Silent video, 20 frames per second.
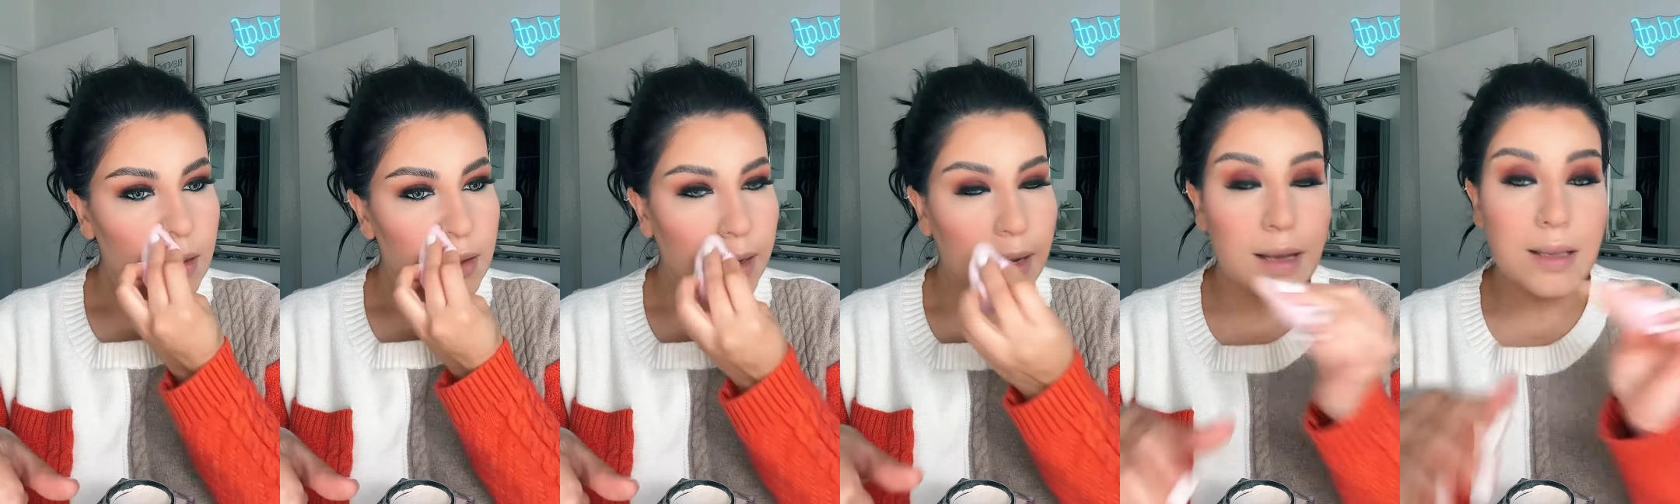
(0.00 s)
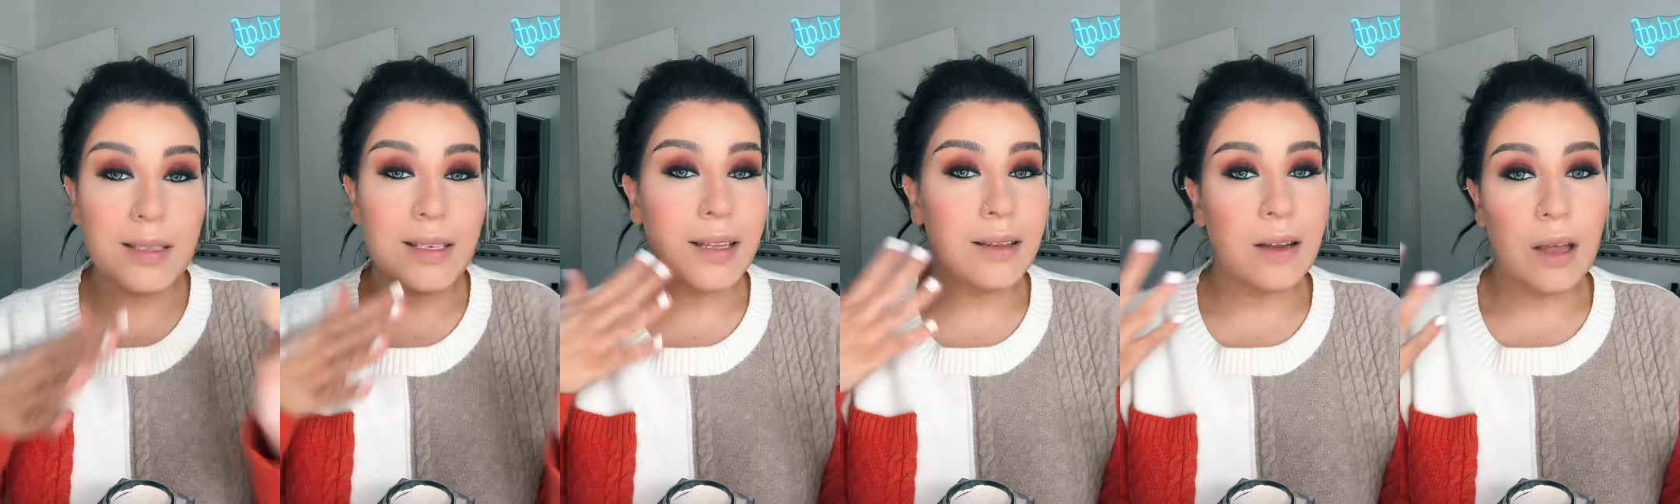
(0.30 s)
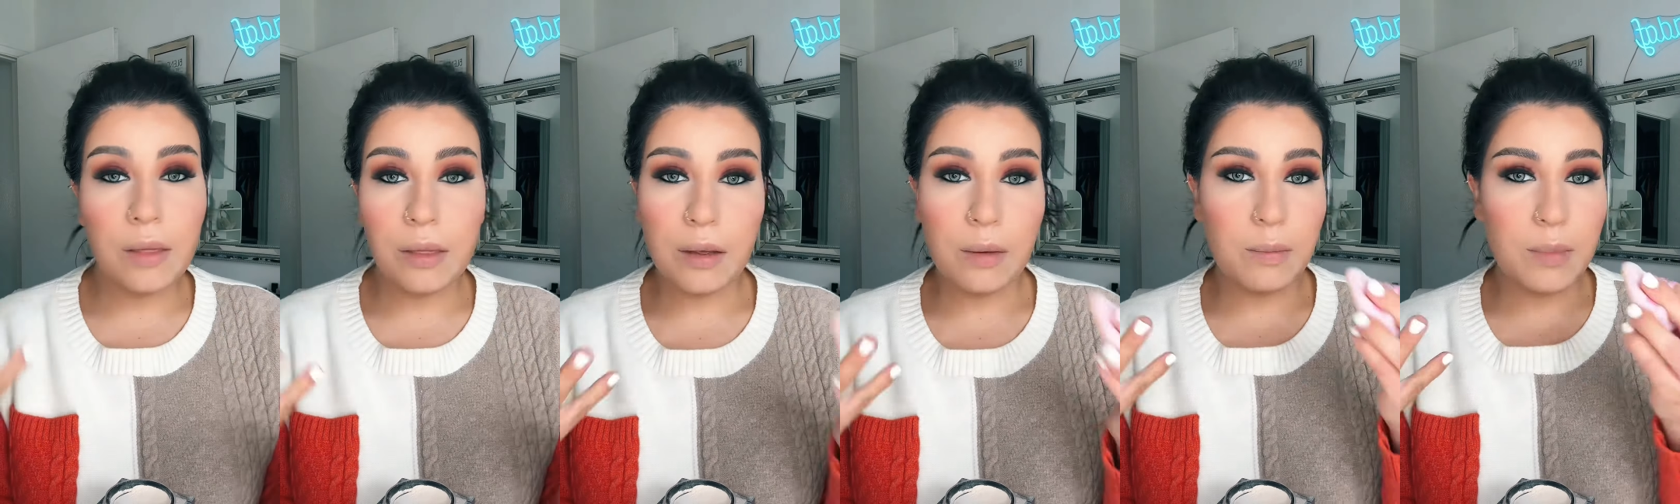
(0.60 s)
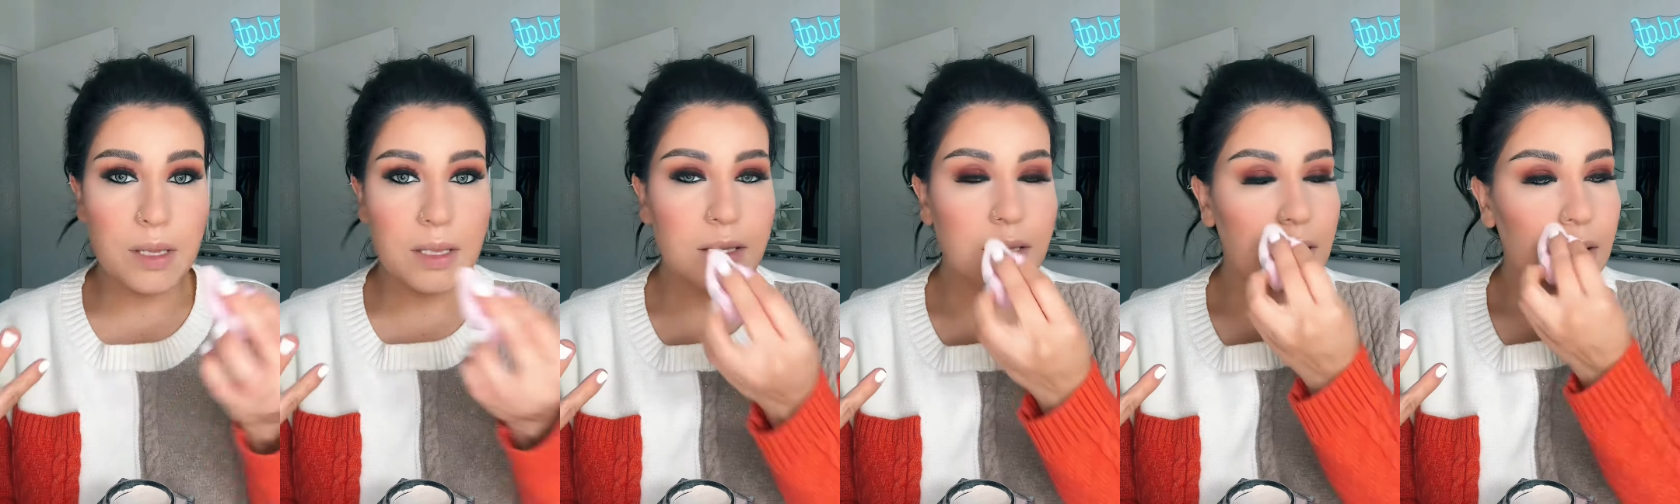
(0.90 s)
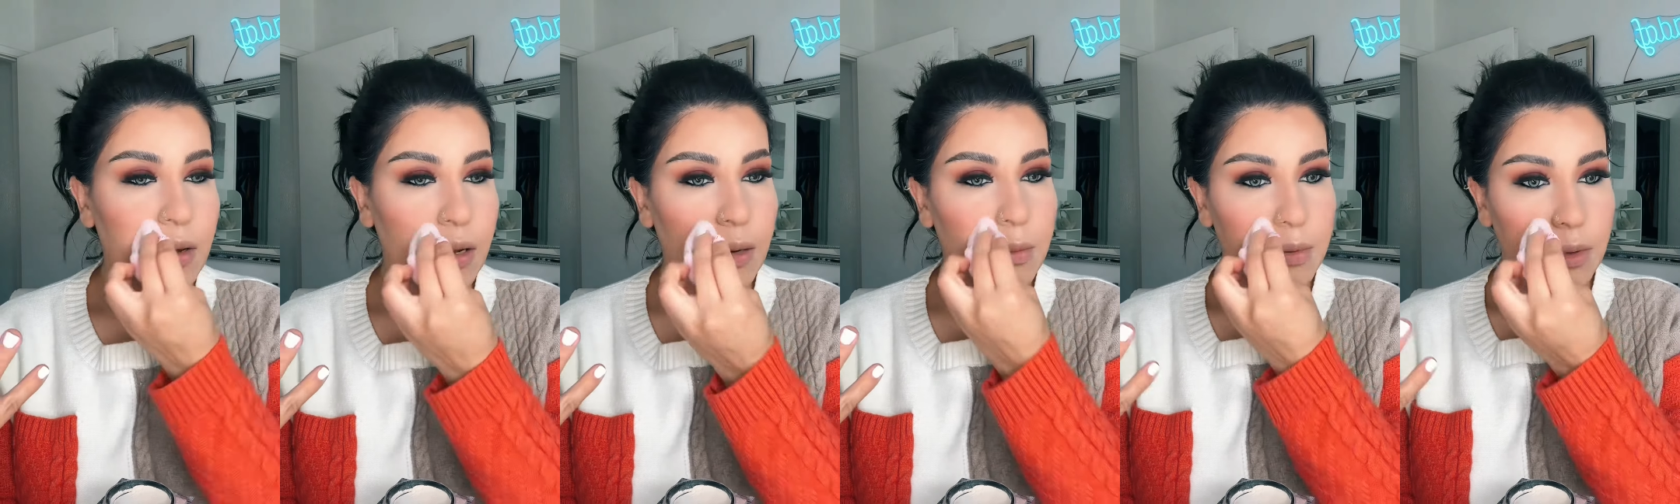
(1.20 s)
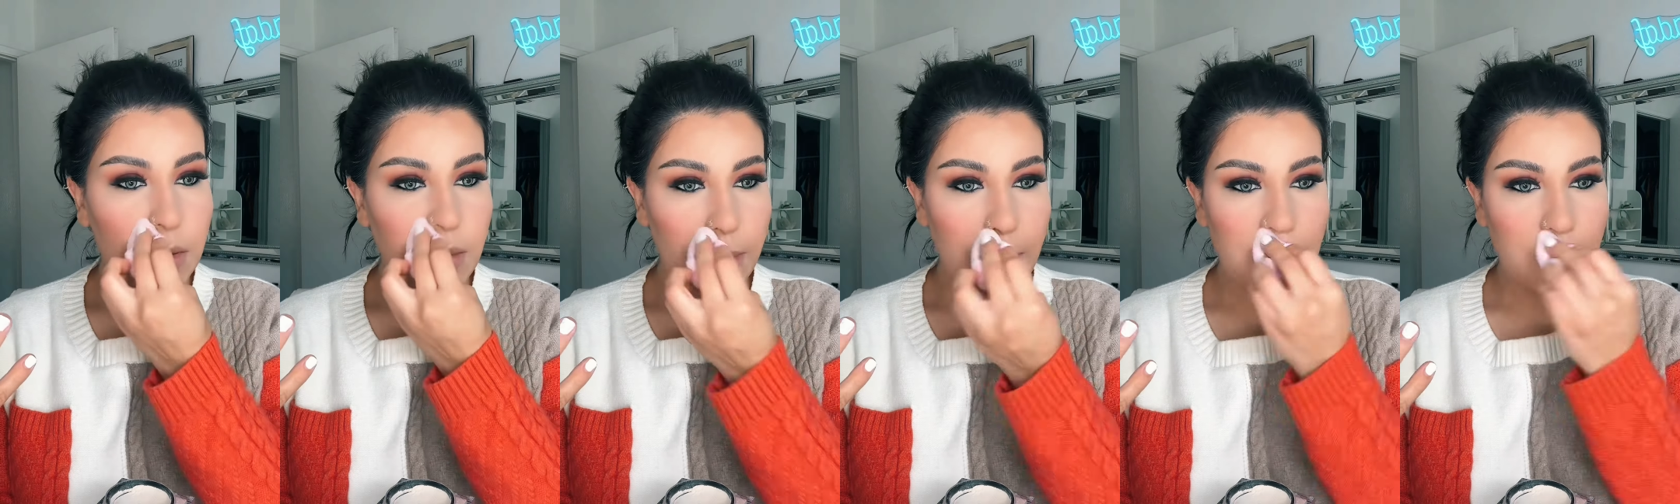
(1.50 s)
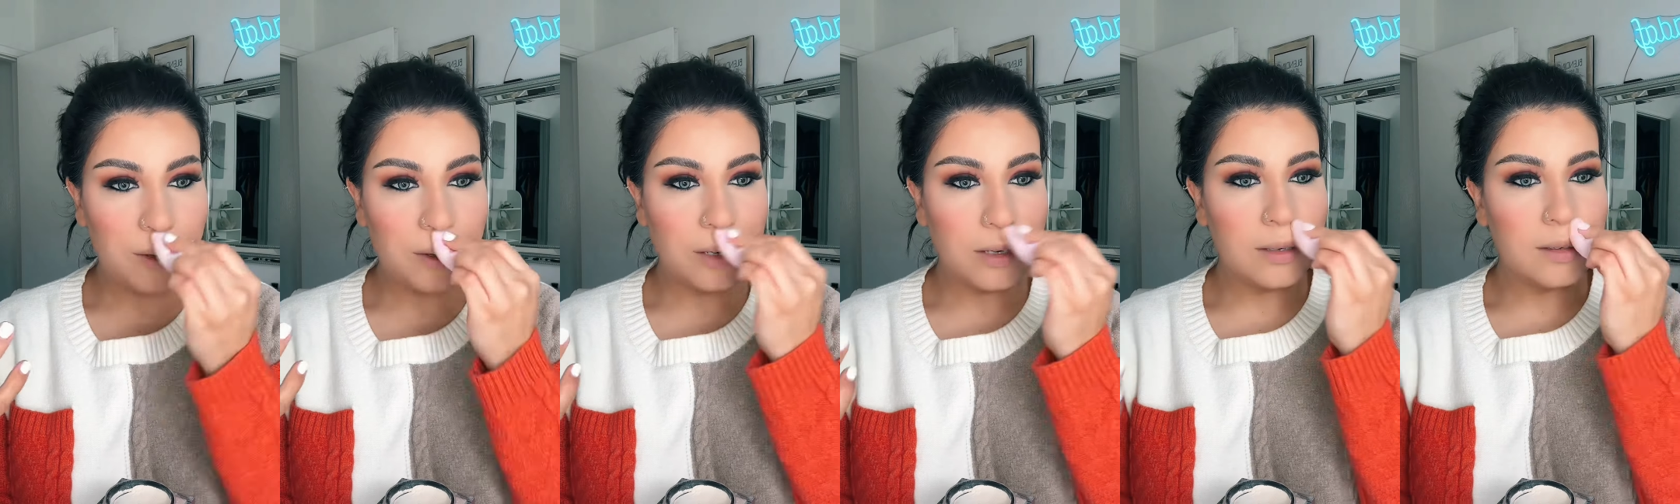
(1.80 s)
like I said nothing beats the Huda Beauty
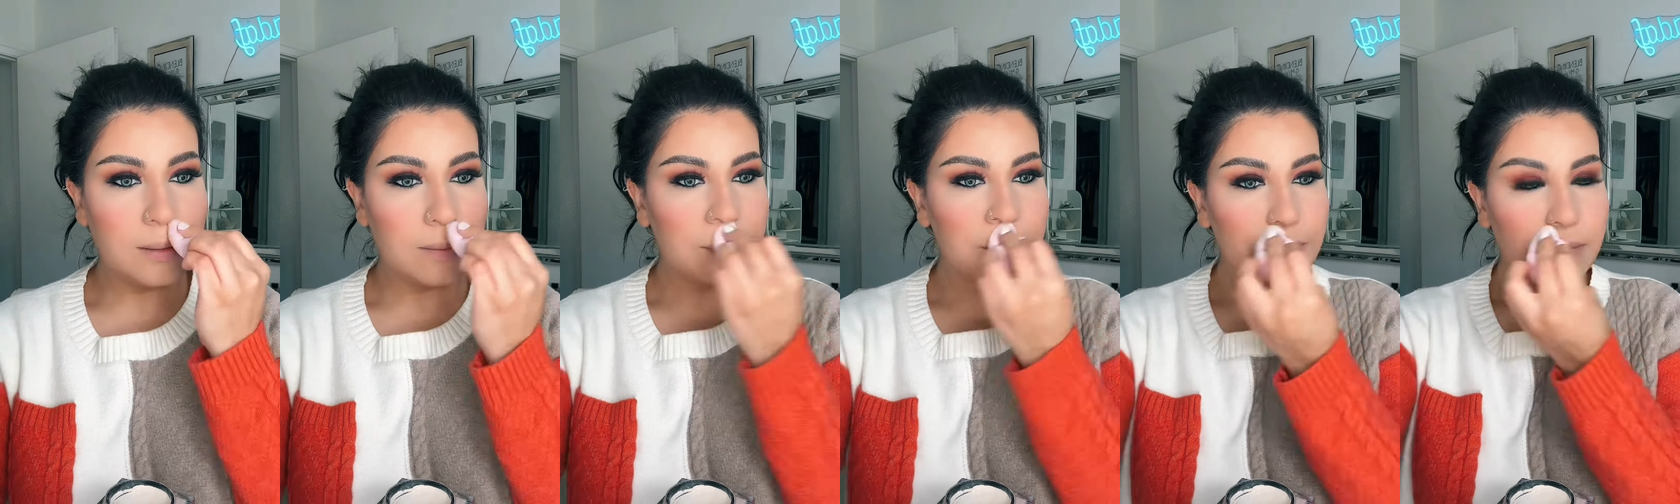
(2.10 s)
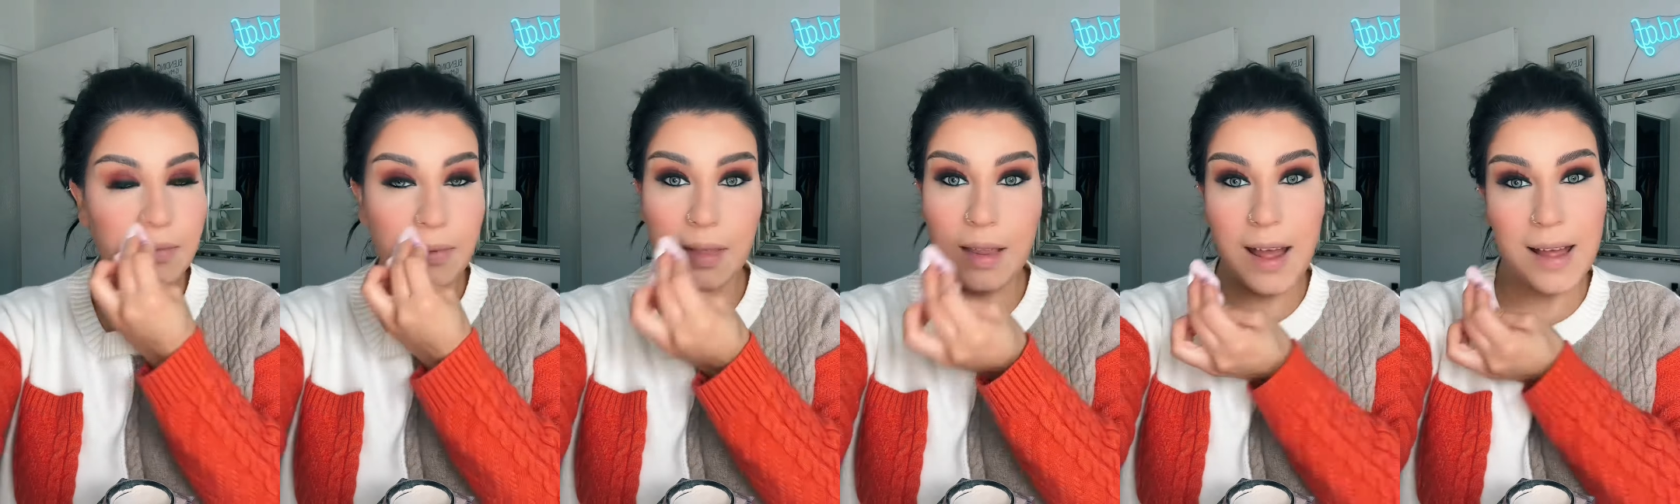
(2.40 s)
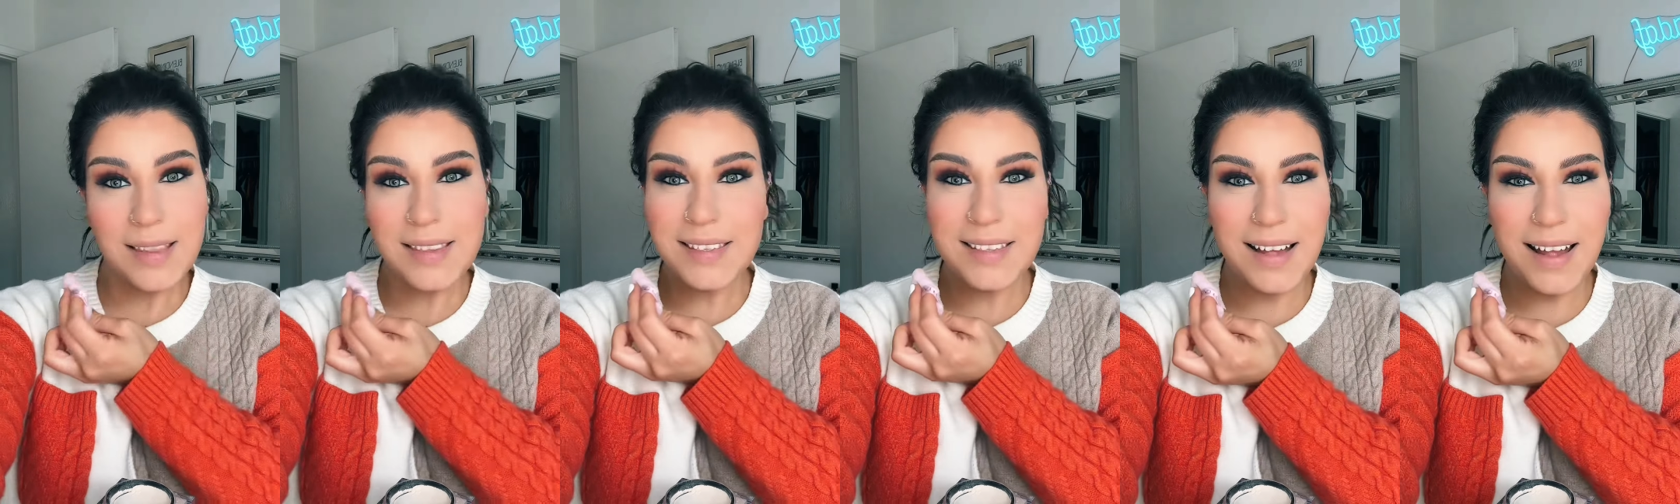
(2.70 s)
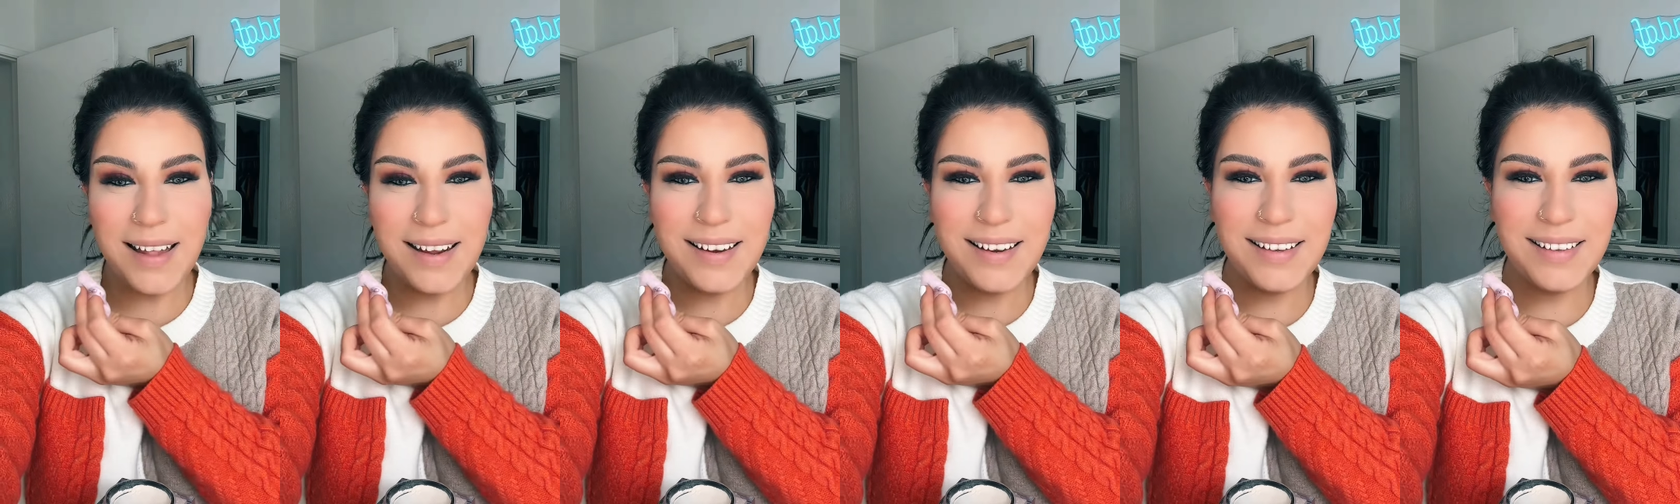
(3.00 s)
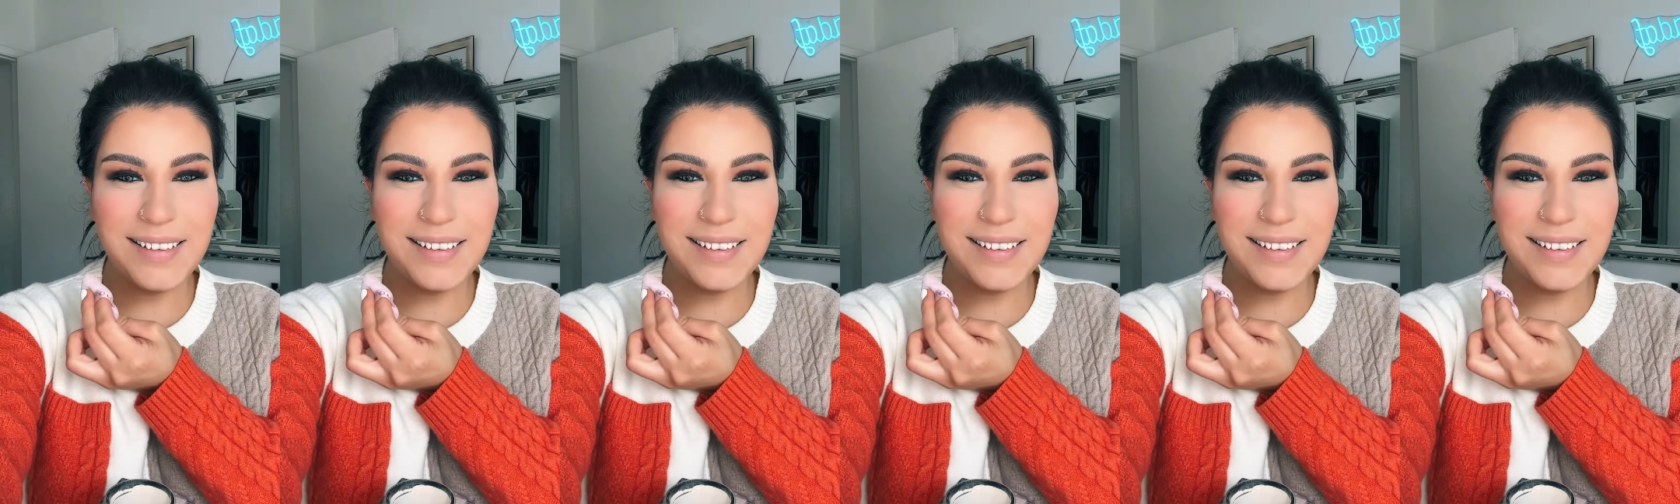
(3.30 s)
powder and that's that